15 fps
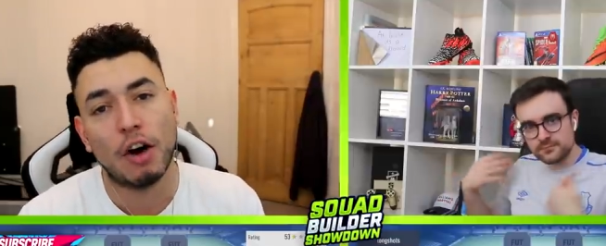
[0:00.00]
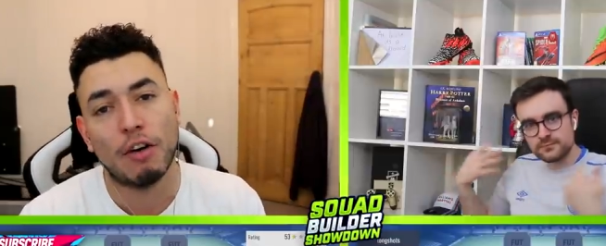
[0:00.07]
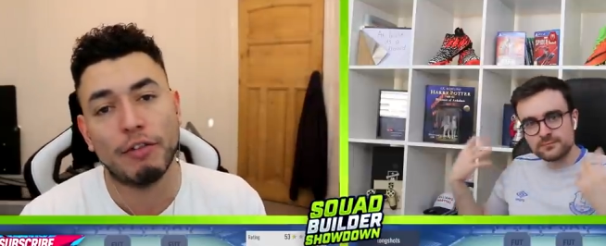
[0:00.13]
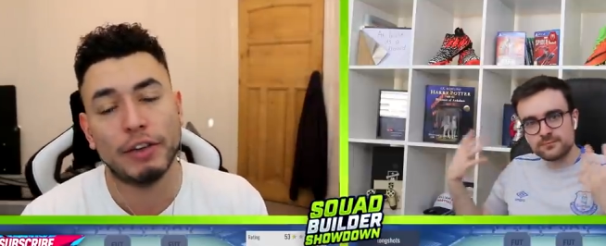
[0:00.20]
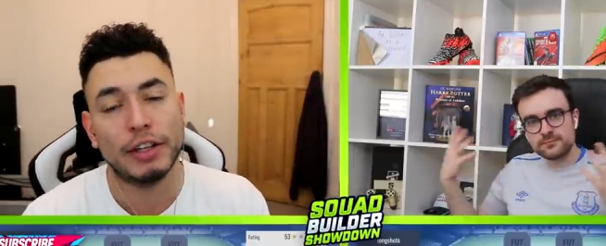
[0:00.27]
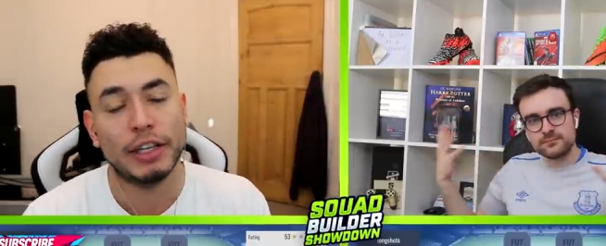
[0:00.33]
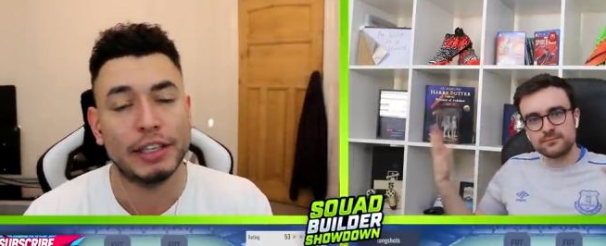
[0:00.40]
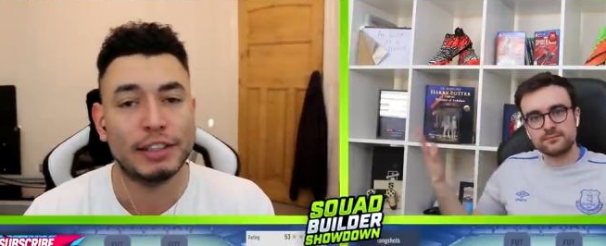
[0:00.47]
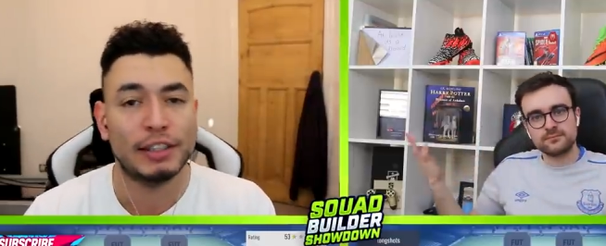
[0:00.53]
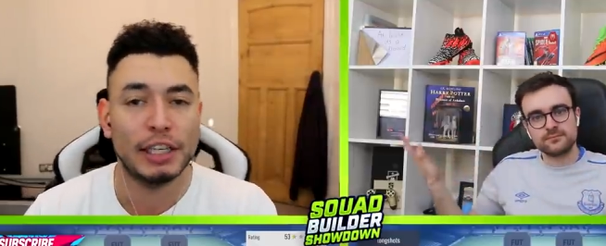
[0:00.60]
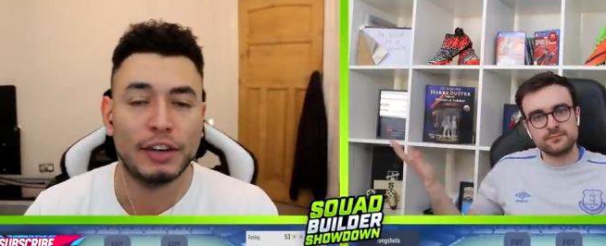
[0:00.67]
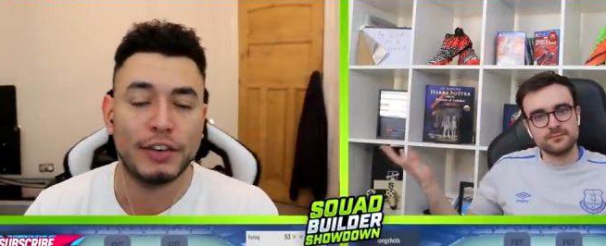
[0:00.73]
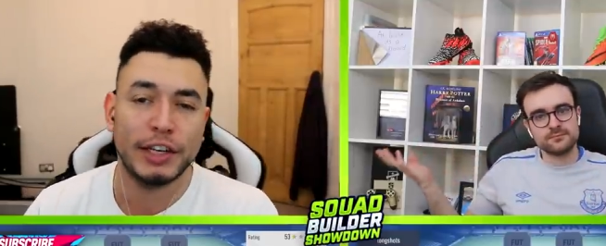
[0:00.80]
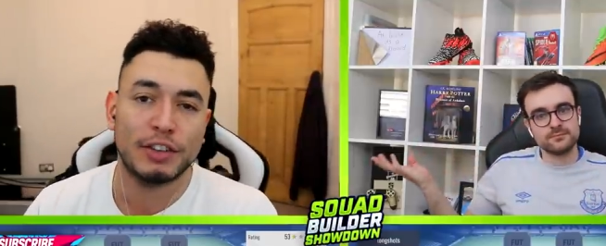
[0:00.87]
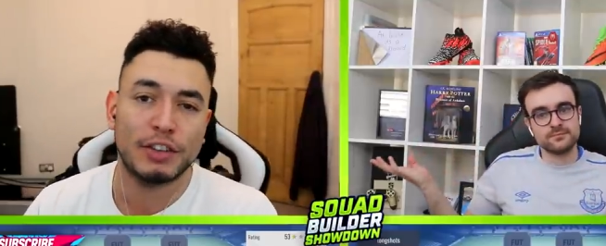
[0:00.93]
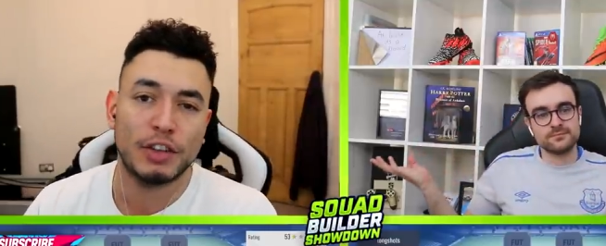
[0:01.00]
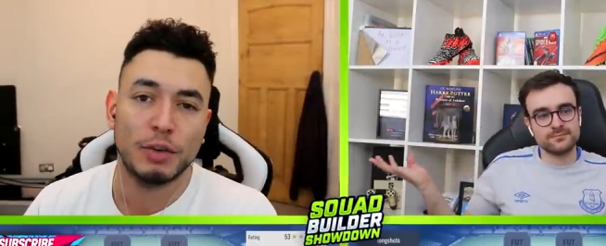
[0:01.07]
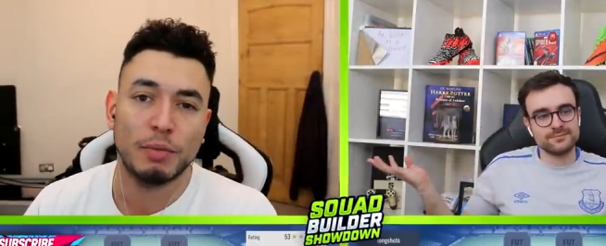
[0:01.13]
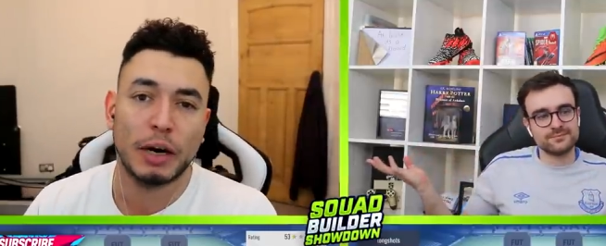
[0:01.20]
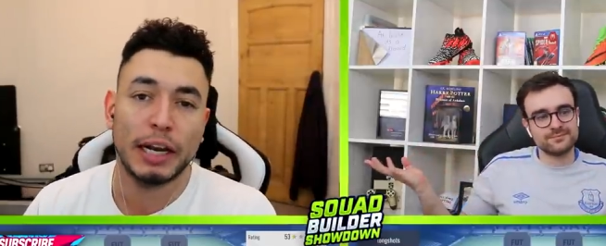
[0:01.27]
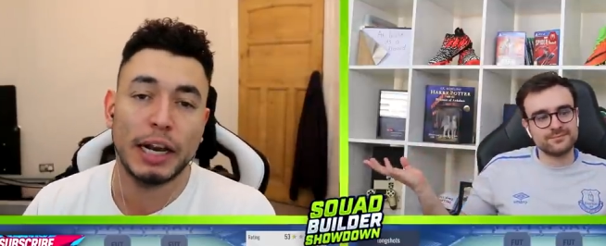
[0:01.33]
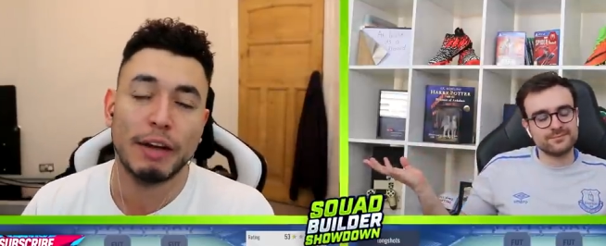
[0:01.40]
Speaker 1: of this series
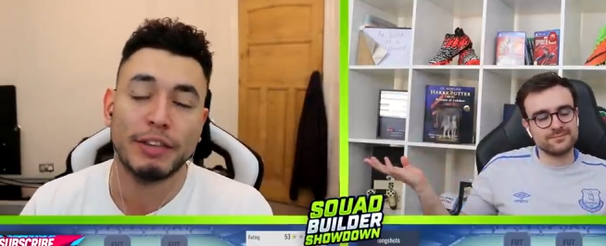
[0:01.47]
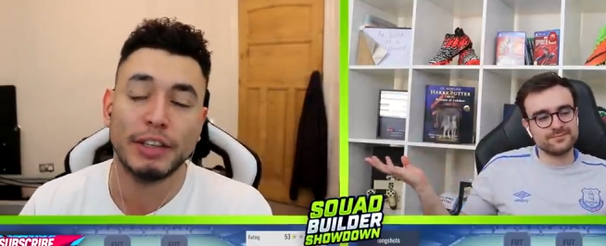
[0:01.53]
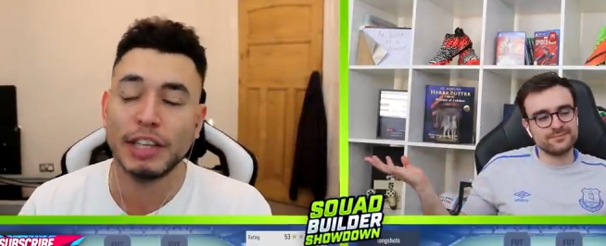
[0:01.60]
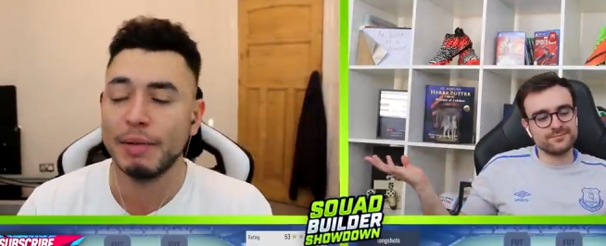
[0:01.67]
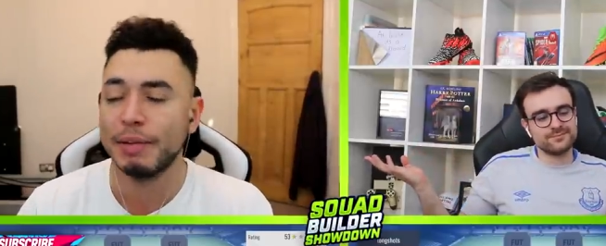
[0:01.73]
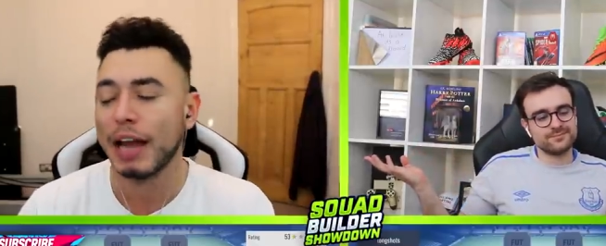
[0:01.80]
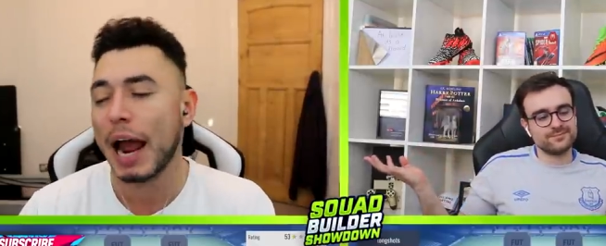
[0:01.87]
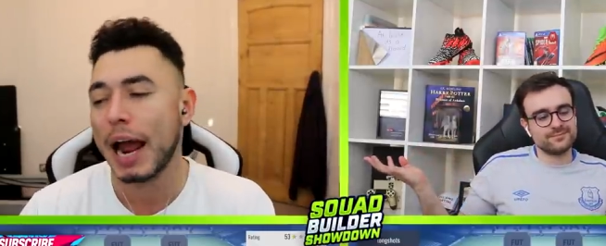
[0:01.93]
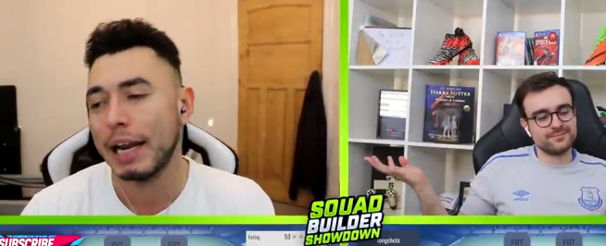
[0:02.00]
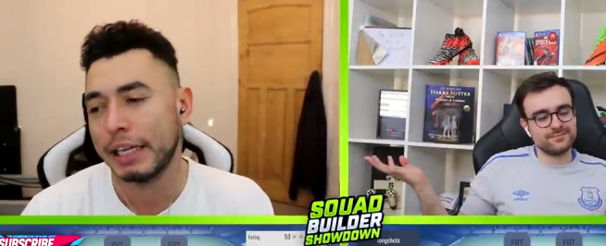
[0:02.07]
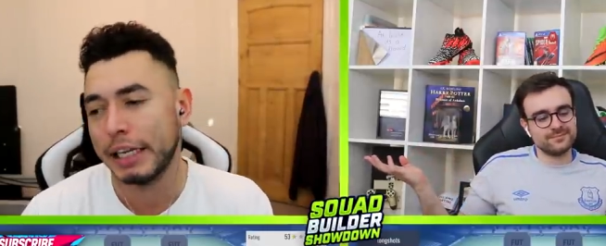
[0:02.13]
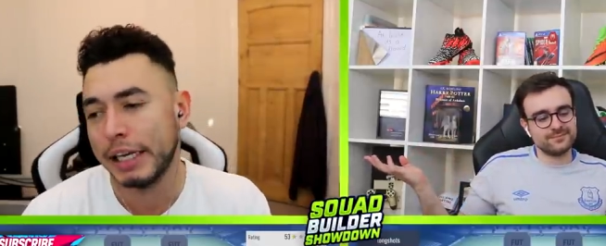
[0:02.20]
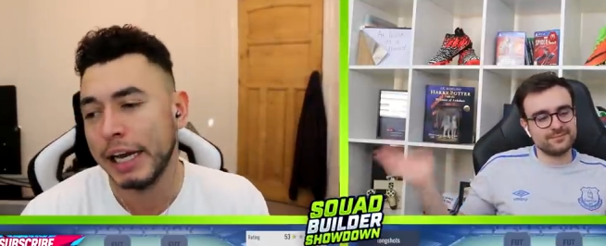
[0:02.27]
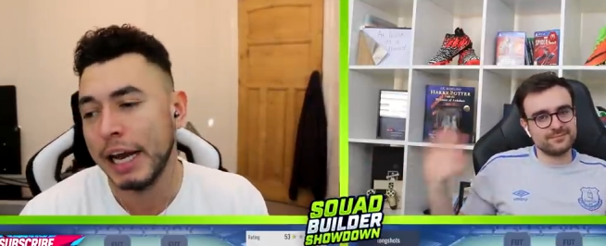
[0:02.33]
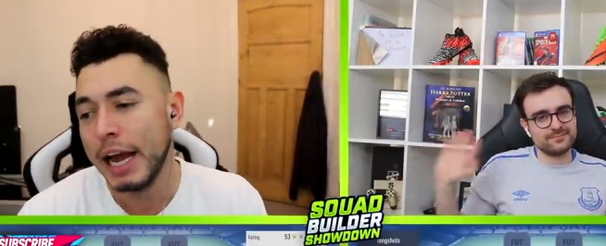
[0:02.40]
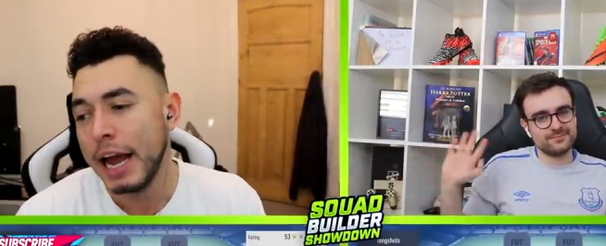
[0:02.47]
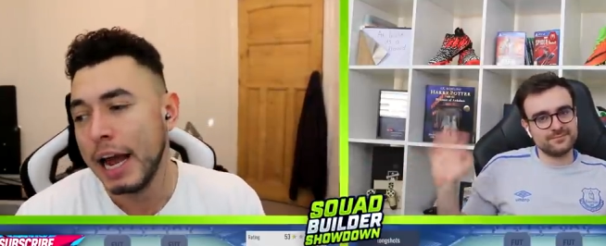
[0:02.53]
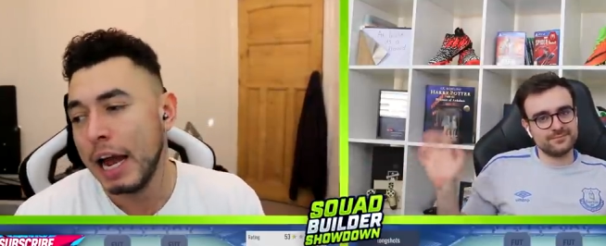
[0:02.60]
to my left. His name is Andy.